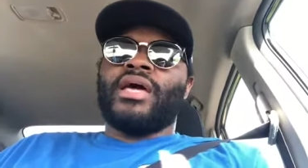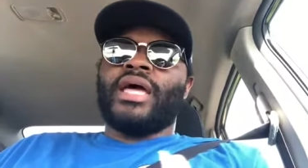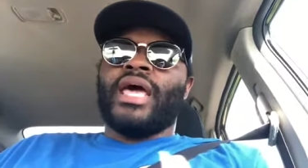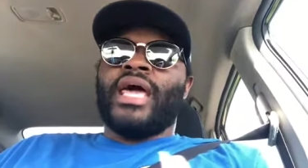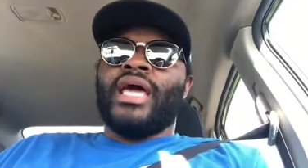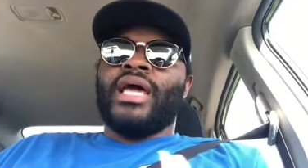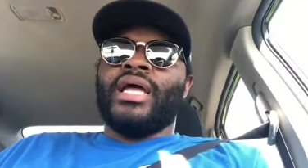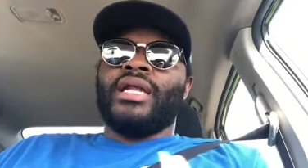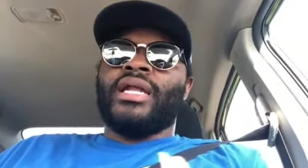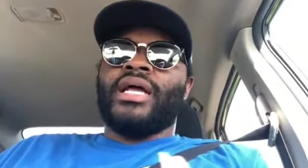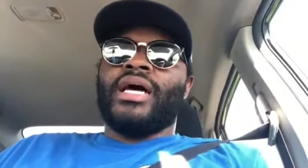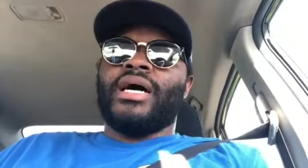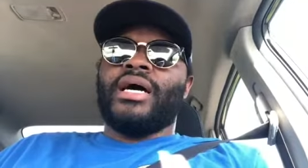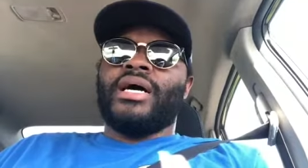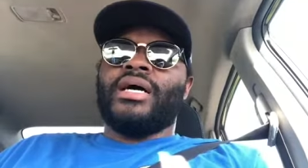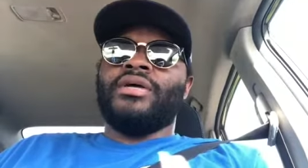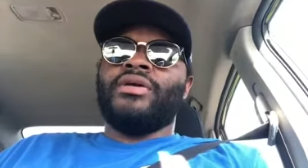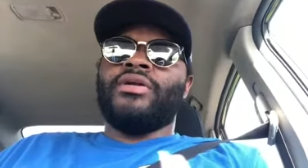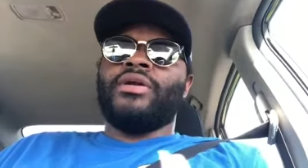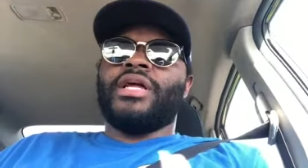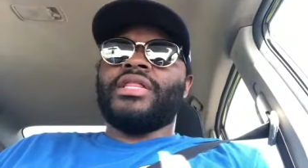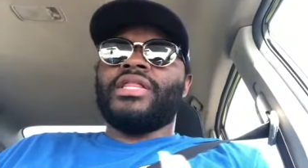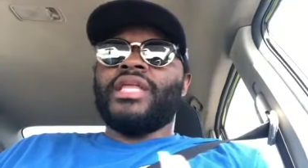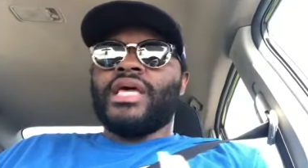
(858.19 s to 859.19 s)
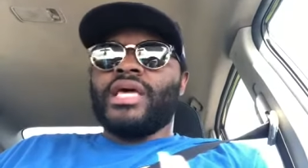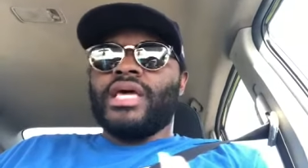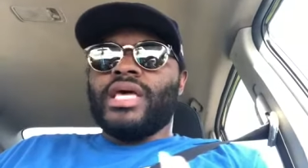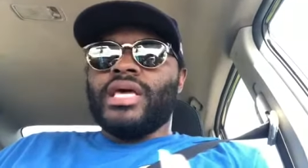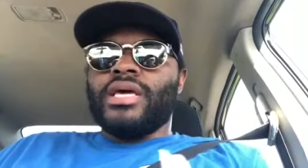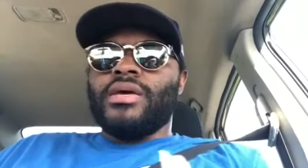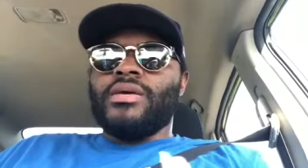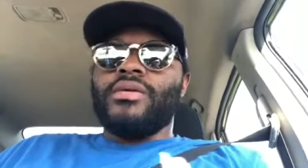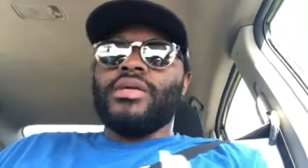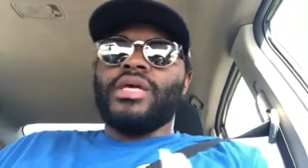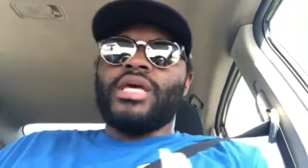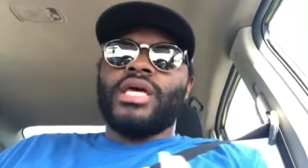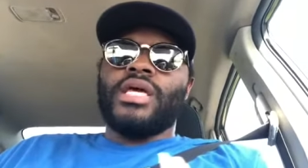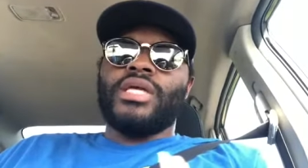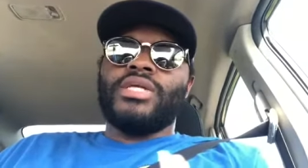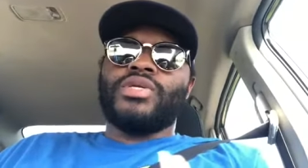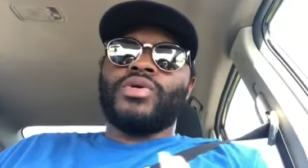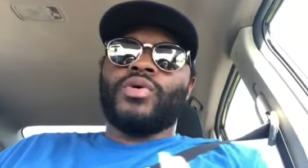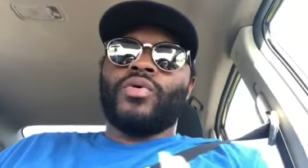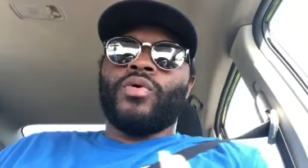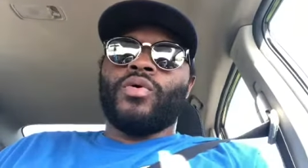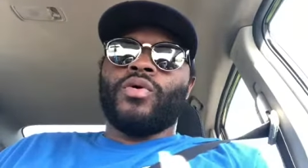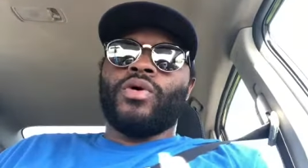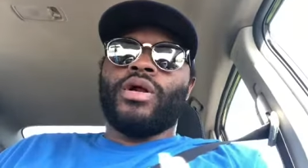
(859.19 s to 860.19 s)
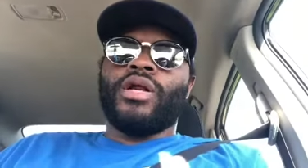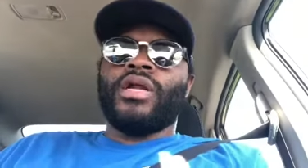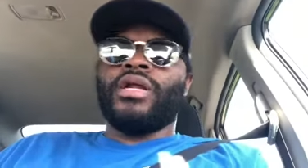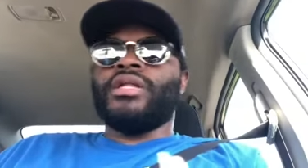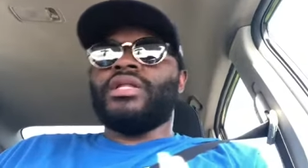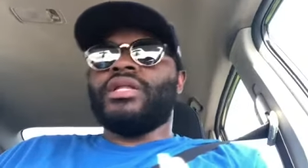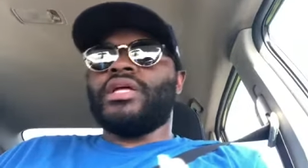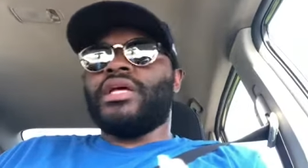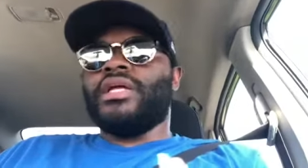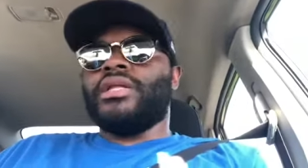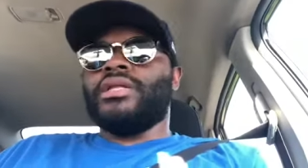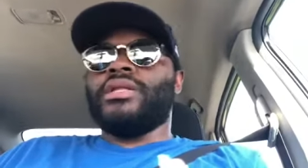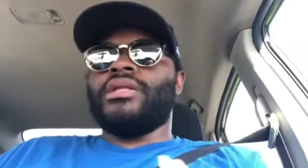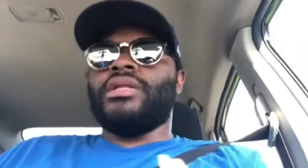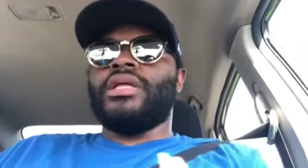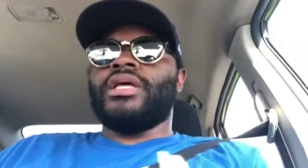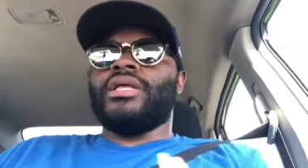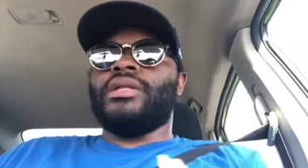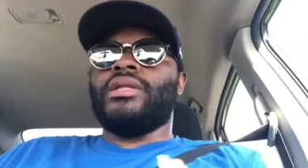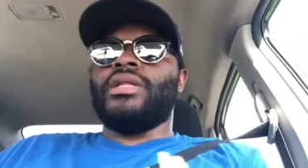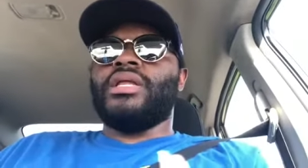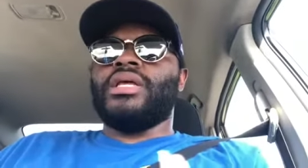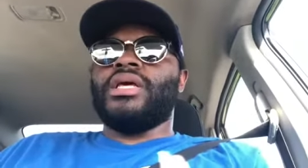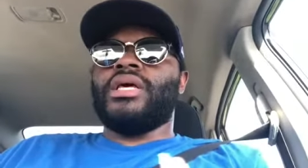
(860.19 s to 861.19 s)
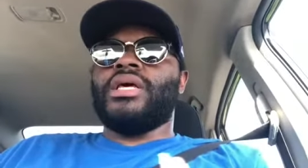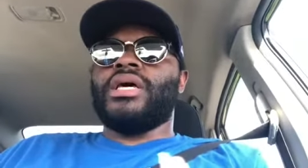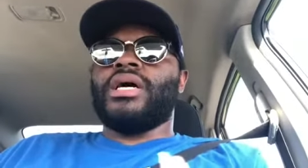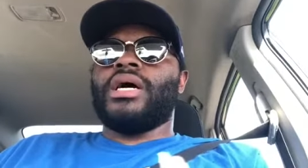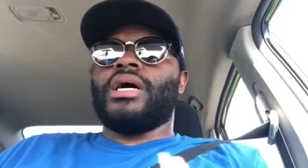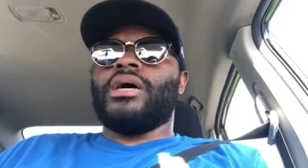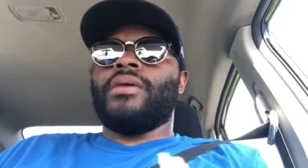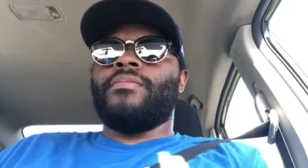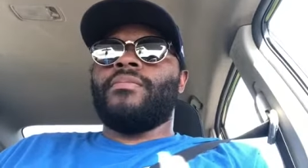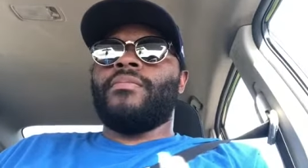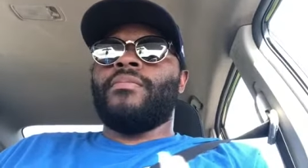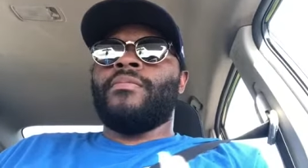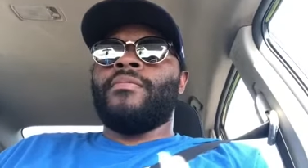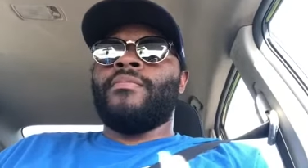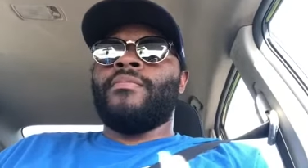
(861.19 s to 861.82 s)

and uh, you know, I think he he tore it in the in, in the um,